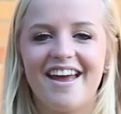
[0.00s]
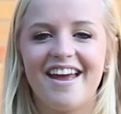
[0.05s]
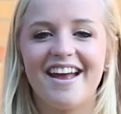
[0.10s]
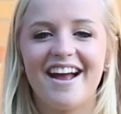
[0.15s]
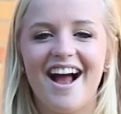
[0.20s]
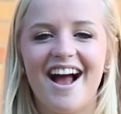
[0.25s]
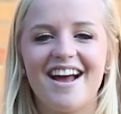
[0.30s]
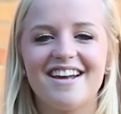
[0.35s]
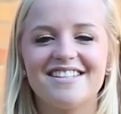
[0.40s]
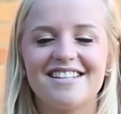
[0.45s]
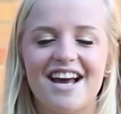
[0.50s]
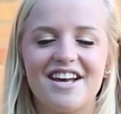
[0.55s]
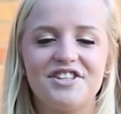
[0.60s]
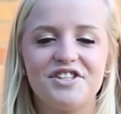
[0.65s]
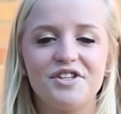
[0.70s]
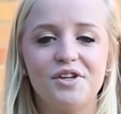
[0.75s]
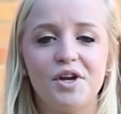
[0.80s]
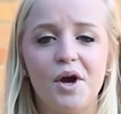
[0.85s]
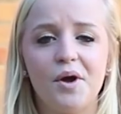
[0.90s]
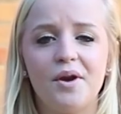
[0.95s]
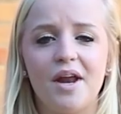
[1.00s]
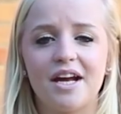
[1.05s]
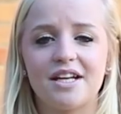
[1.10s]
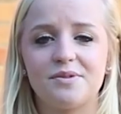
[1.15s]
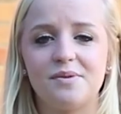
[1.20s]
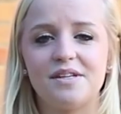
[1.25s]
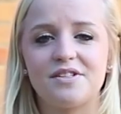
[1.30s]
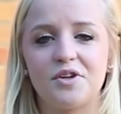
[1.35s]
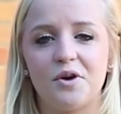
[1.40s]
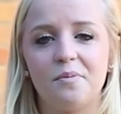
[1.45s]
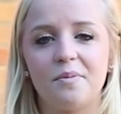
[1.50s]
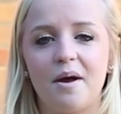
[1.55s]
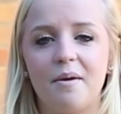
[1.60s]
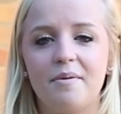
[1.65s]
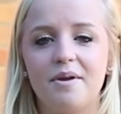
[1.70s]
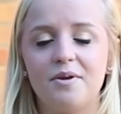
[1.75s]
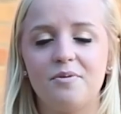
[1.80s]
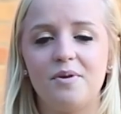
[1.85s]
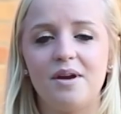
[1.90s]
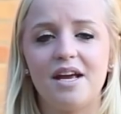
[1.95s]
Hey guys, as you know, next week's
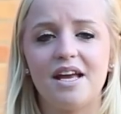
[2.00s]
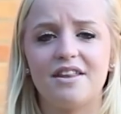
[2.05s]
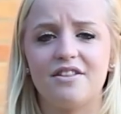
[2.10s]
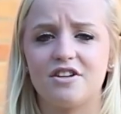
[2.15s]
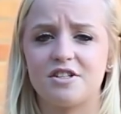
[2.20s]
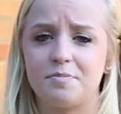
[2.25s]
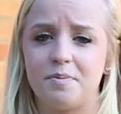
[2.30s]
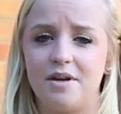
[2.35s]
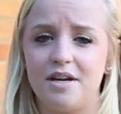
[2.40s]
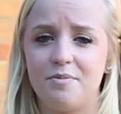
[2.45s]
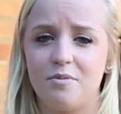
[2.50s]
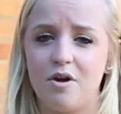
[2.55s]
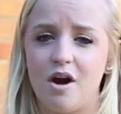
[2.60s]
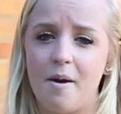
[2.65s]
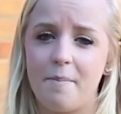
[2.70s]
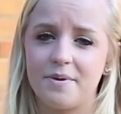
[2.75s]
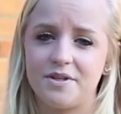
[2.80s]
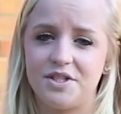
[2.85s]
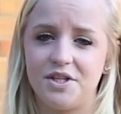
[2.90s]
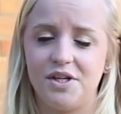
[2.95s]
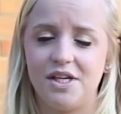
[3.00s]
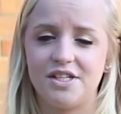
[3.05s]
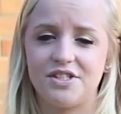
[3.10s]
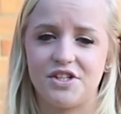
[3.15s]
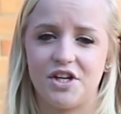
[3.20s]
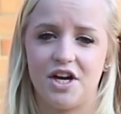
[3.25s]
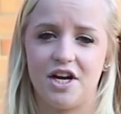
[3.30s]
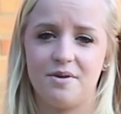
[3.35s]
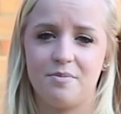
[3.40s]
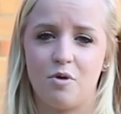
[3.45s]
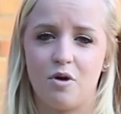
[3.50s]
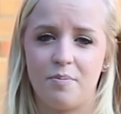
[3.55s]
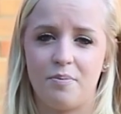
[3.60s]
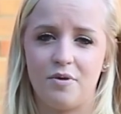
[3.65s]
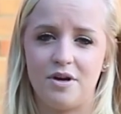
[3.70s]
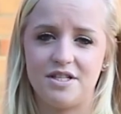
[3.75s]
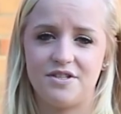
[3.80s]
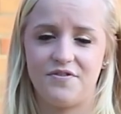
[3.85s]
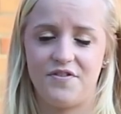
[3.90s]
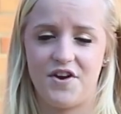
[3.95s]
homecoming week, and there's plenty more opportunities to earn more
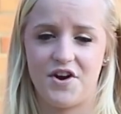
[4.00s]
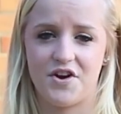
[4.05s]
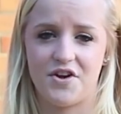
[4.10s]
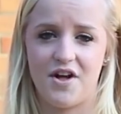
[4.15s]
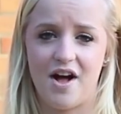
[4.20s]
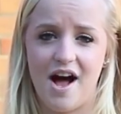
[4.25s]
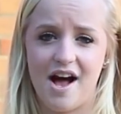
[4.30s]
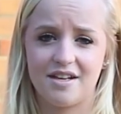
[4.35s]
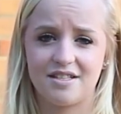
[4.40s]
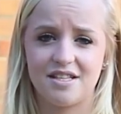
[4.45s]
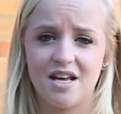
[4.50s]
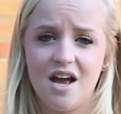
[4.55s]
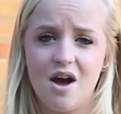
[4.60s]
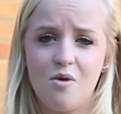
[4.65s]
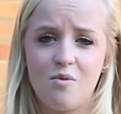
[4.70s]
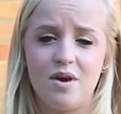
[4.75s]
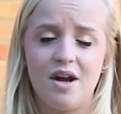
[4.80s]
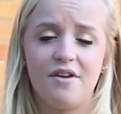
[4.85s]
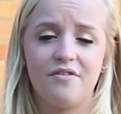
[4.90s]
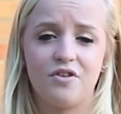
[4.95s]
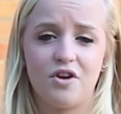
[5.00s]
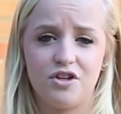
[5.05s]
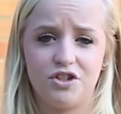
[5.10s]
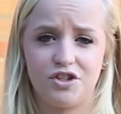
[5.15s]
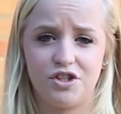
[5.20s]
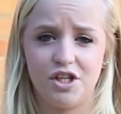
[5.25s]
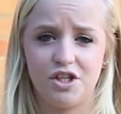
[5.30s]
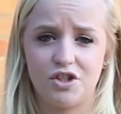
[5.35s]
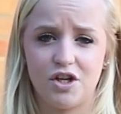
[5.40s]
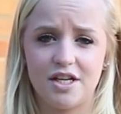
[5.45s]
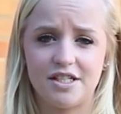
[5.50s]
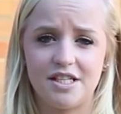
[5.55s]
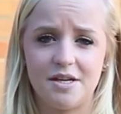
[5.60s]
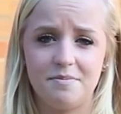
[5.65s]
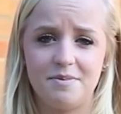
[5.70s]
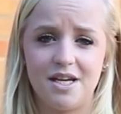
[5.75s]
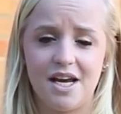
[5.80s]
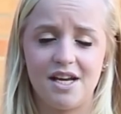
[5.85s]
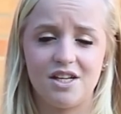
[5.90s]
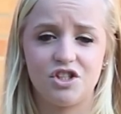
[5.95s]
points for your class. We have the
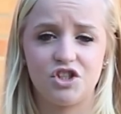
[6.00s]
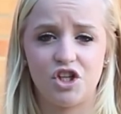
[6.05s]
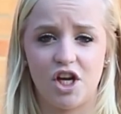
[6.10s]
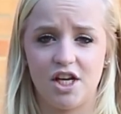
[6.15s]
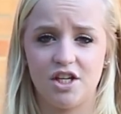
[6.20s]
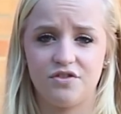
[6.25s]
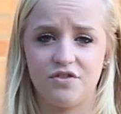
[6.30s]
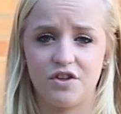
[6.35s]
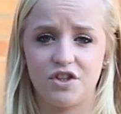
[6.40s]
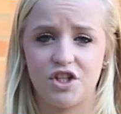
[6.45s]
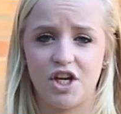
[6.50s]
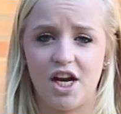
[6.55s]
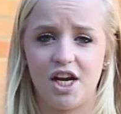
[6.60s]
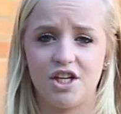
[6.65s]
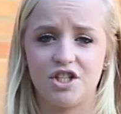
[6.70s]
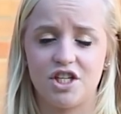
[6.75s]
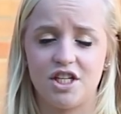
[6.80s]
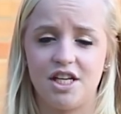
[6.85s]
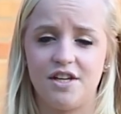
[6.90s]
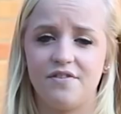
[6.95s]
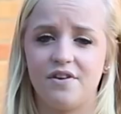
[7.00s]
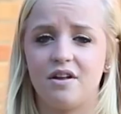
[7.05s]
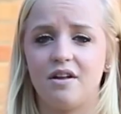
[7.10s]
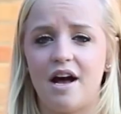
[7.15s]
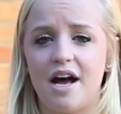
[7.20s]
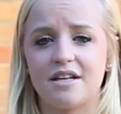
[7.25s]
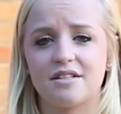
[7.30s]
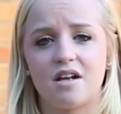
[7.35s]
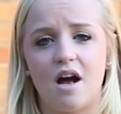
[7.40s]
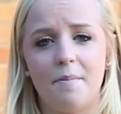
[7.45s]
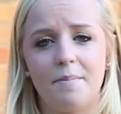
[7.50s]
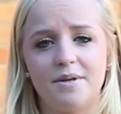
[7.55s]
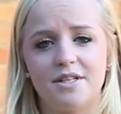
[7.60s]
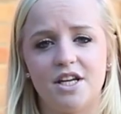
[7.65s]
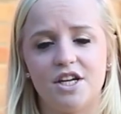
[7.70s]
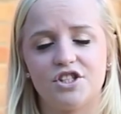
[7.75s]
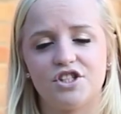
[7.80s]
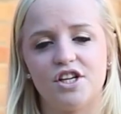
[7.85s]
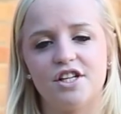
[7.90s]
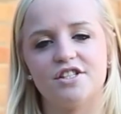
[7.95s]
dress-up days, change for change, and even class
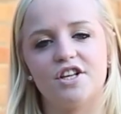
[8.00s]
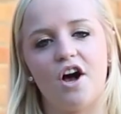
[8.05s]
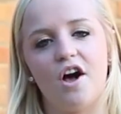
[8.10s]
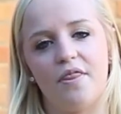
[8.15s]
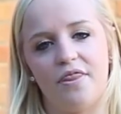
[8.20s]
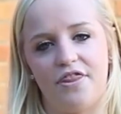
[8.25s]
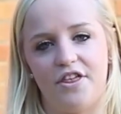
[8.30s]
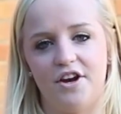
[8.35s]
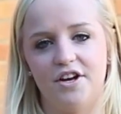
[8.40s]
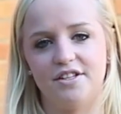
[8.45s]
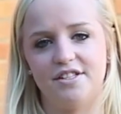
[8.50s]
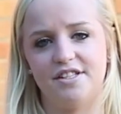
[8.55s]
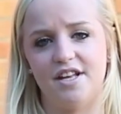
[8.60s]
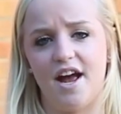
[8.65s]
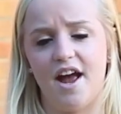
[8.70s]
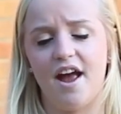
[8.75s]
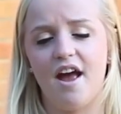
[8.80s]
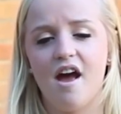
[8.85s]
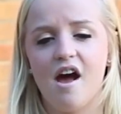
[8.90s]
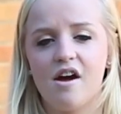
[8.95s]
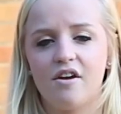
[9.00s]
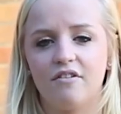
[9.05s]
competitions on Thursday.